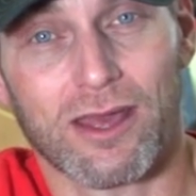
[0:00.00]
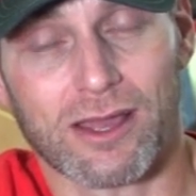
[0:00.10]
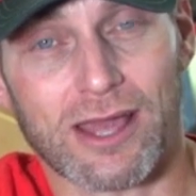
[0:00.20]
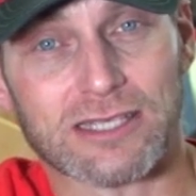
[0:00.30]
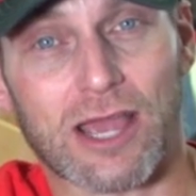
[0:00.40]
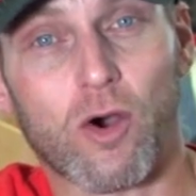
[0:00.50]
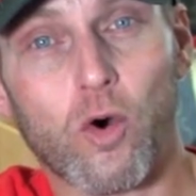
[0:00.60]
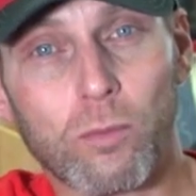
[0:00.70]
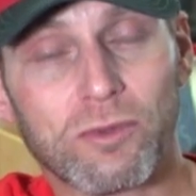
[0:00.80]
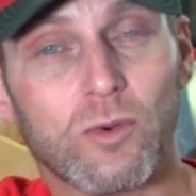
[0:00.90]
Guys, I
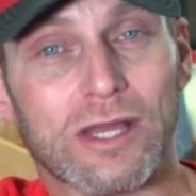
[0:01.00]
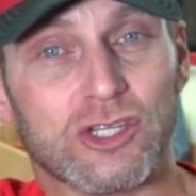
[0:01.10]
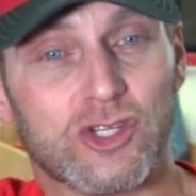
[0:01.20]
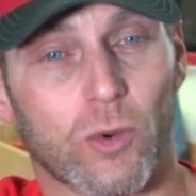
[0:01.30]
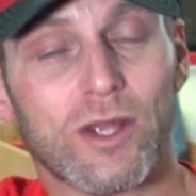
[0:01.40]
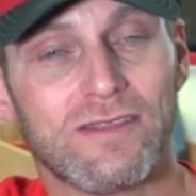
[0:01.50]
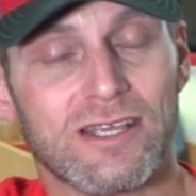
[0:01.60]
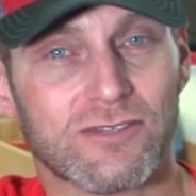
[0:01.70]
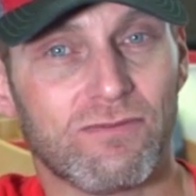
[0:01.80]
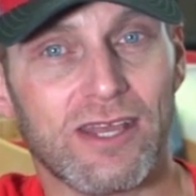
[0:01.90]
hope you enjoyed
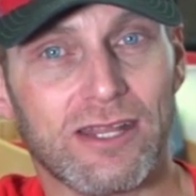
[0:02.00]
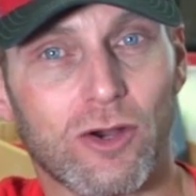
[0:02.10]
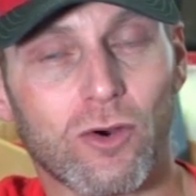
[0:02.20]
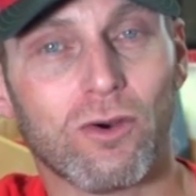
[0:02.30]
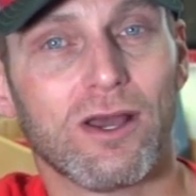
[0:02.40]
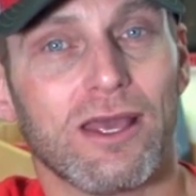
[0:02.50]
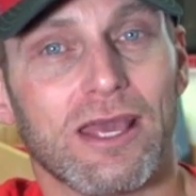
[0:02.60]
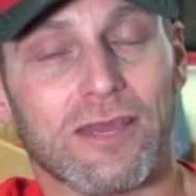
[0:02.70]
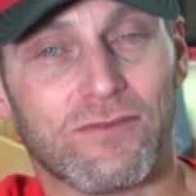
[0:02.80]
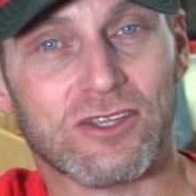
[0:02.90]
this video.
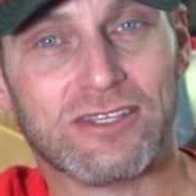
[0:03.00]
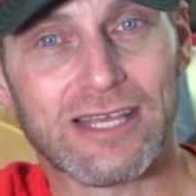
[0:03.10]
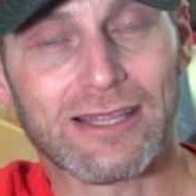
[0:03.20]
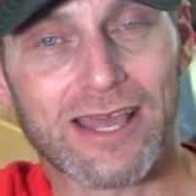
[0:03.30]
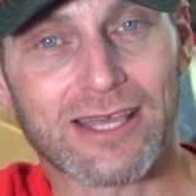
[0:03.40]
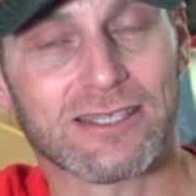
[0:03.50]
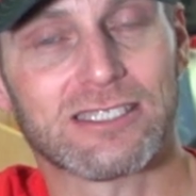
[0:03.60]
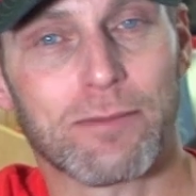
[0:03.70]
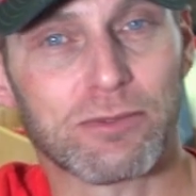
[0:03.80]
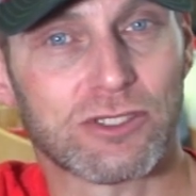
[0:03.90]
If you did like this
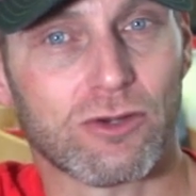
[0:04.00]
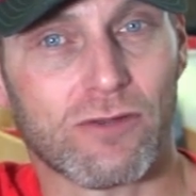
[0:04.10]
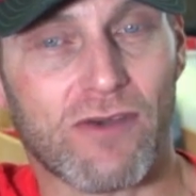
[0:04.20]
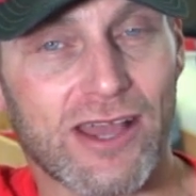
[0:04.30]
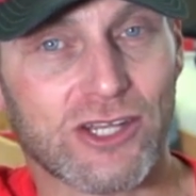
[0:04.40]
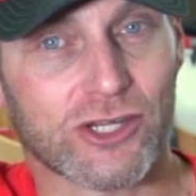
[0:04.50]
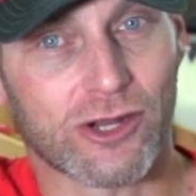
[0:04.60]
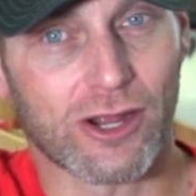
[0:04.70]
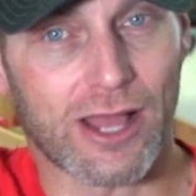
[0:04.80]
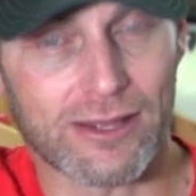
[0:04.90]
episode of high
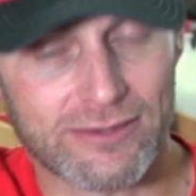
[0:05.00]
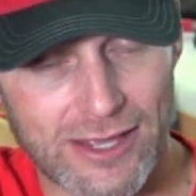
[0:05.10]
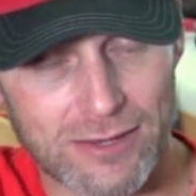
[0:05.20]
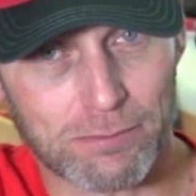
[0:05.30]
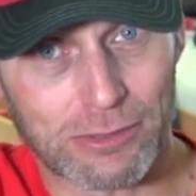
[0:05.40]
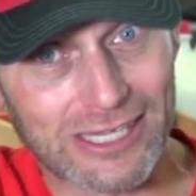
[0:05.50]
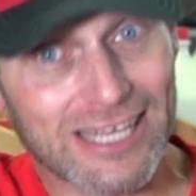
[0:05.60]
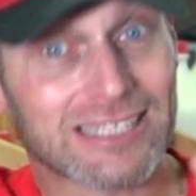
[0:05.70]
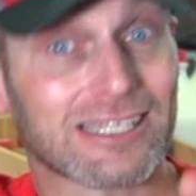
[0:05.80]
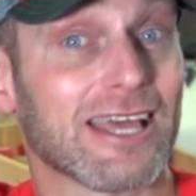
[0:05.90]
sugar content,
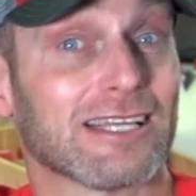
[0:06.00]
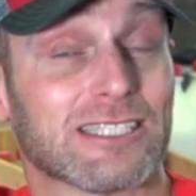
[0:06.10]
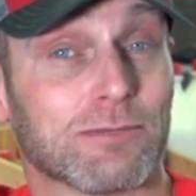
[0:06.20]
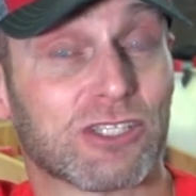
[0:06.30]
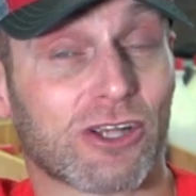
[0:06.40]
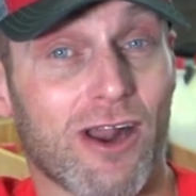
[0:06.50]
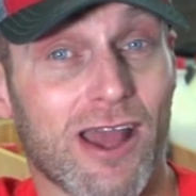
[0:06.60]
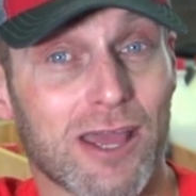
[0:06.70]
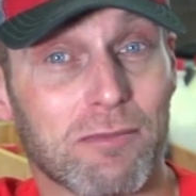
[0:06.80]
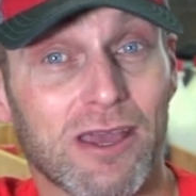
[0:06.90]
please like and
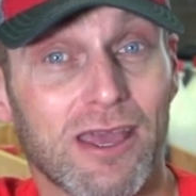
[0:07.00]
subscribe.